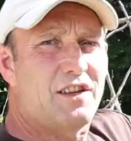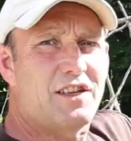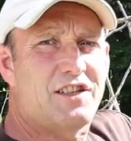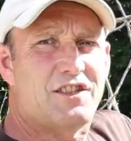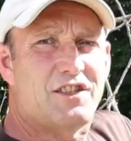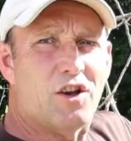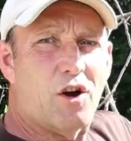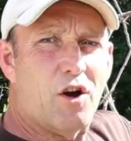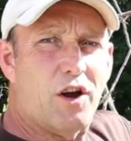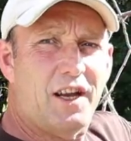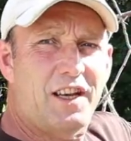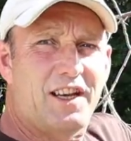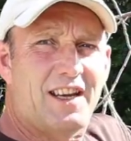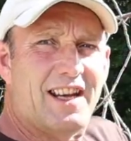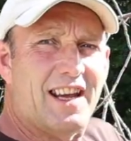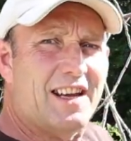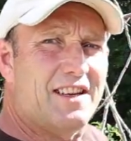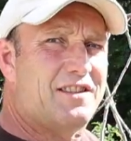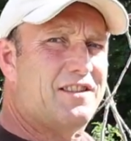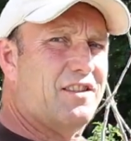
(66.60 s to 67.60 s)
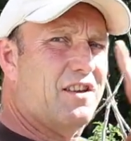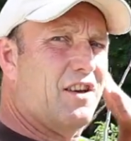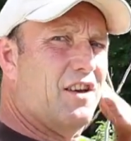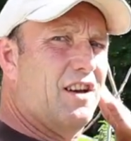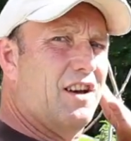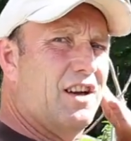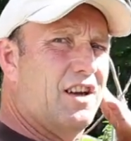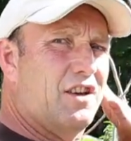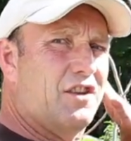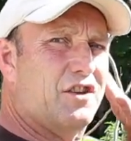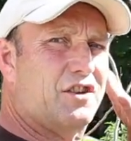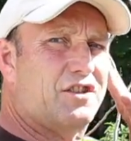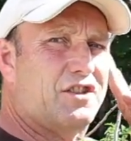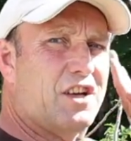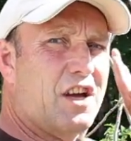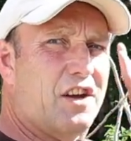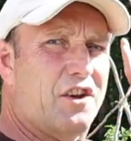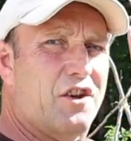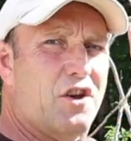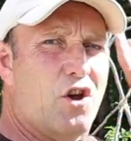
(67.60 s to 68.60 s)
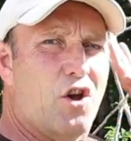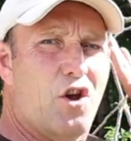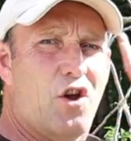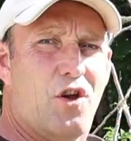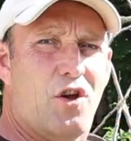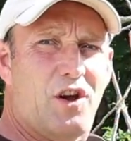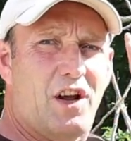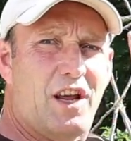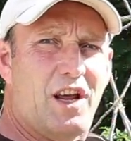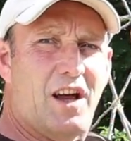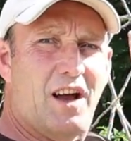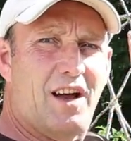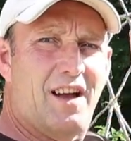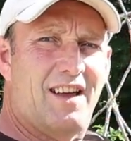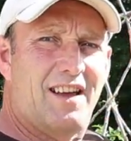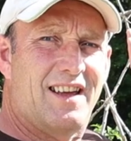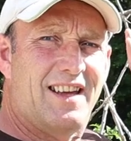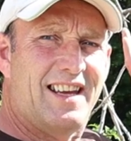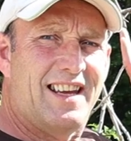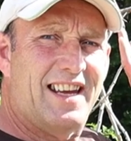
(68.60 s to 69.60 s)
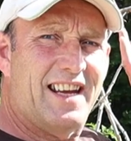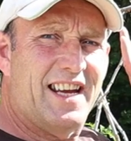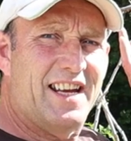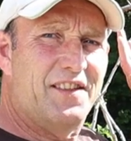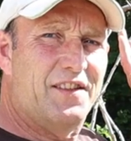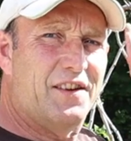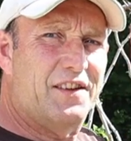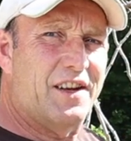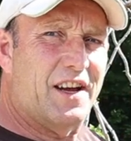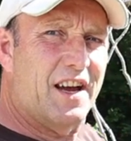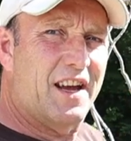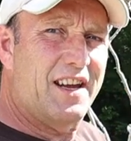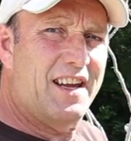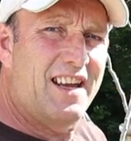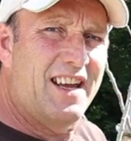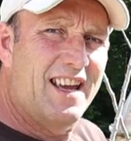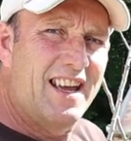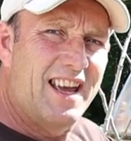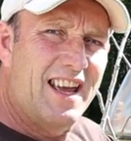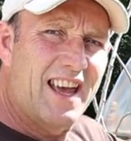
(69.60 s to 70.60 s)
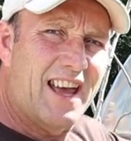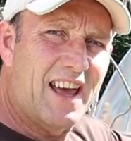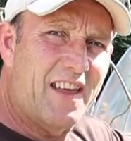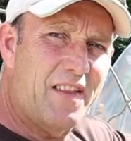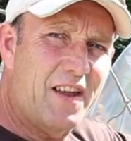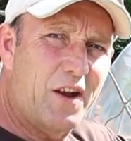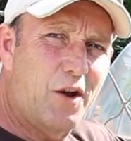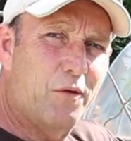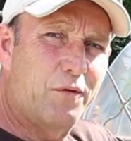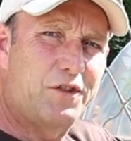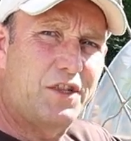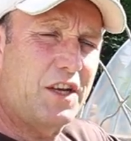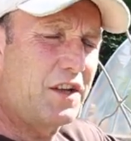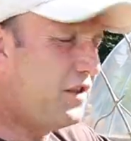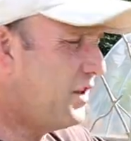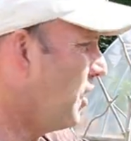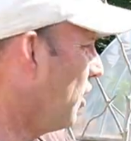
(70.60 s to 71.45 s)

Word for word: this side gets the, the sun earlier in the day. And then obviously in